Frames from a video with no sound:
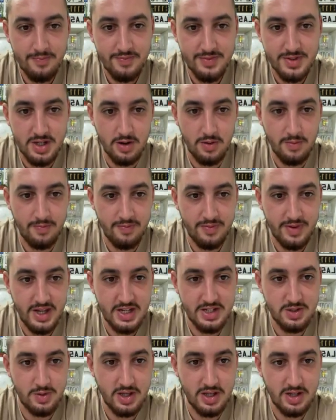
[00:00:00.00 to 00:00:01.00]
So
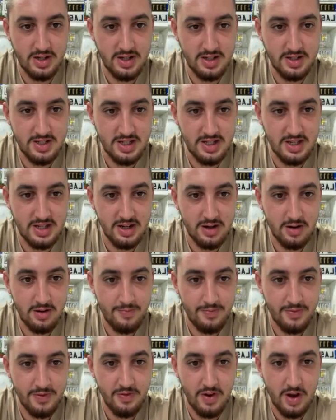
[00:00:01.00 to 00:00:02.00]
as we can see
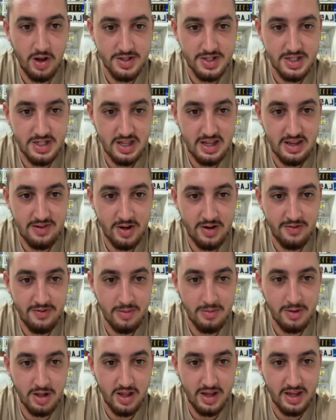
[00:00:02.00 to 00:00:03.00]
here, false, even if
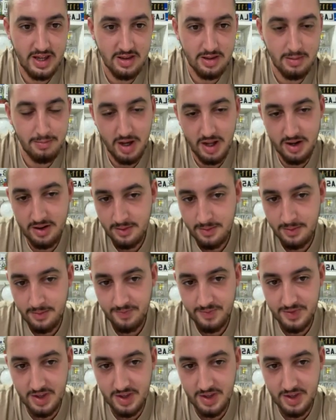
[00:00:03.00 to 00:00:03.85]
I'm clicking the button,